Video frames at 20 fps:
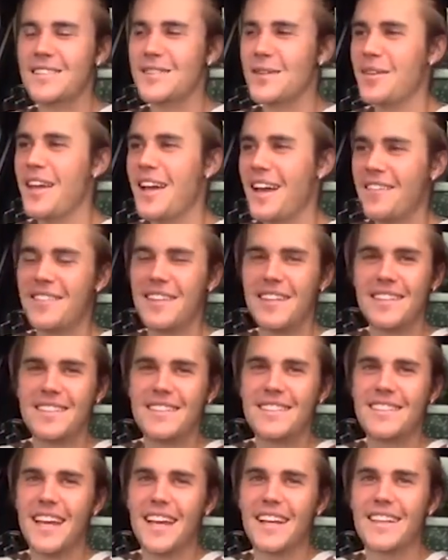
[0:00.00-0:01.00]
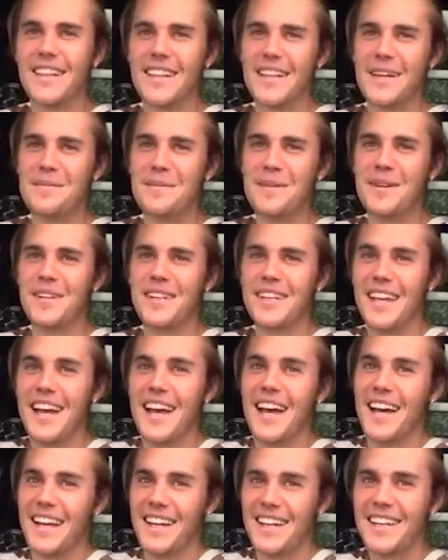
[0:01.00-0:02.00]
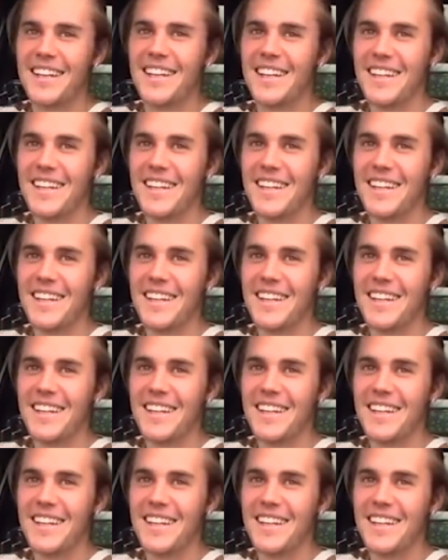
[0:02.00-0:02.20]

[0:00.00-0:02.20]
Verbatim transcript: So they have to take the Lambo to get out.